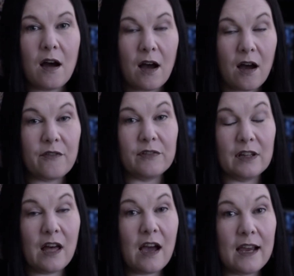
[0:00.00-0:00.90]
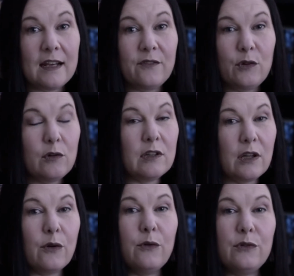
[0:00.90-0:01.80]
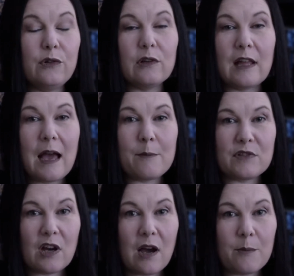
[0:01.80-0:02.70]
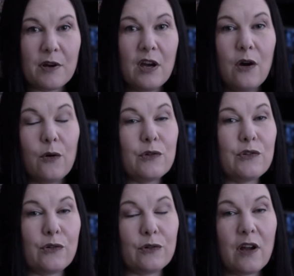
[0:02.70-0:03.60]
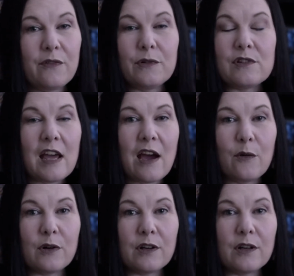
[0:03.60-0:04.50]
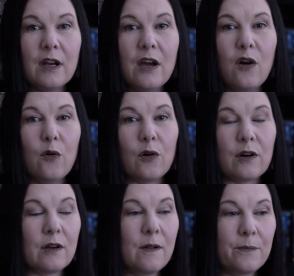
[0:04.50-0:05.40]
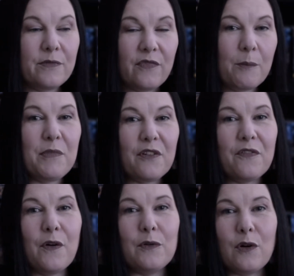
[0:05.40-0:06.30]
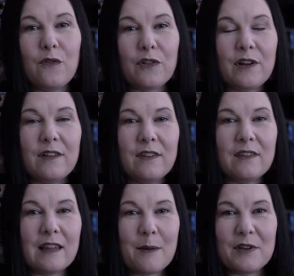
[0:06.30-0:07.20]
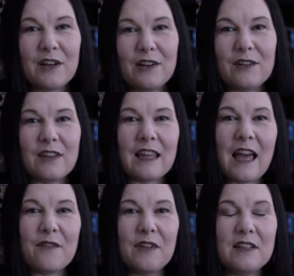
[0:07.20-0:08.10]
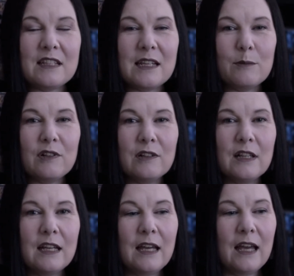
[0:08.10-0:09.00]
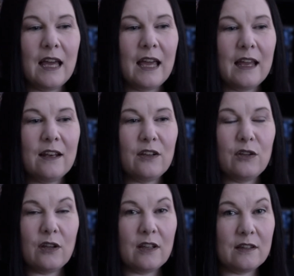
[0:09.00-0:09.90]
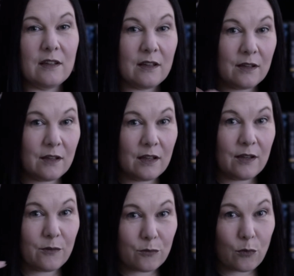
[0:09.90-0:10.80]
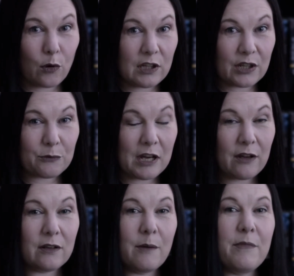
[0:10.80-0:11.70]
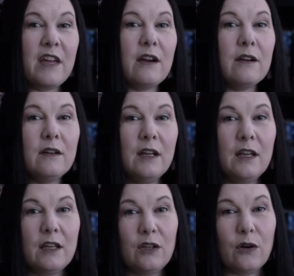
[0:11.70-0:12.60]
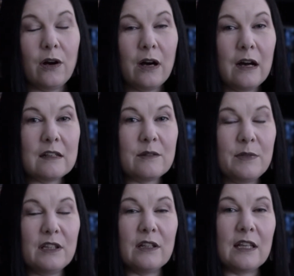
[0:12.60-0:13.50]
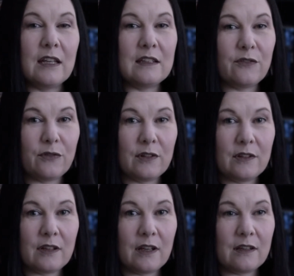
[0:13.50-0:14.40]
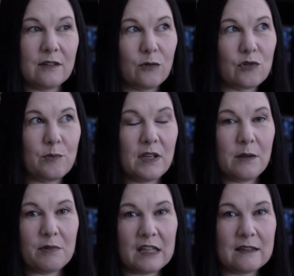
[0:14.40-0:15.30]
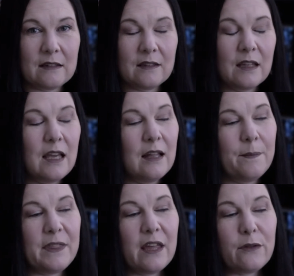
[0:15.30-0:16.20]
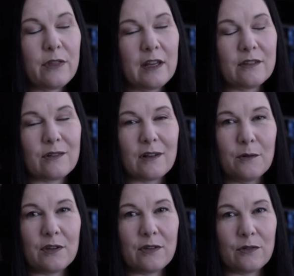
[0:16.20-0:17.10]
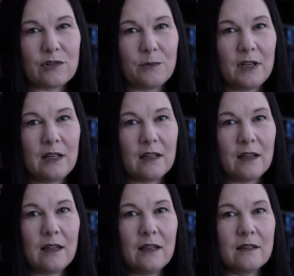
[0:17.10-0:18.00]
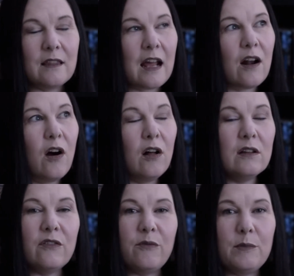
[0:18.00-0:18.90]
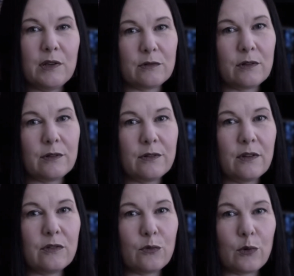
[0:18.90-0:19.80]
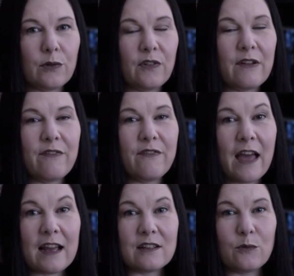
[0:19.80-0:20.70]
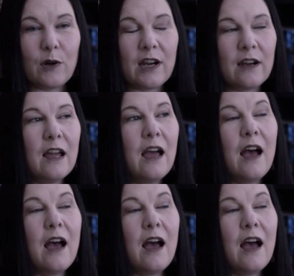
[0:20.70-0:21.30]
offline, if you close your laptop or turn off your tower or flip your phone over and slam it onto the cafe table and it's rolling around up there, you ought to be looking at different uh, social media places. The other thing I struggle with social media is that hall of mirrors sort of effect where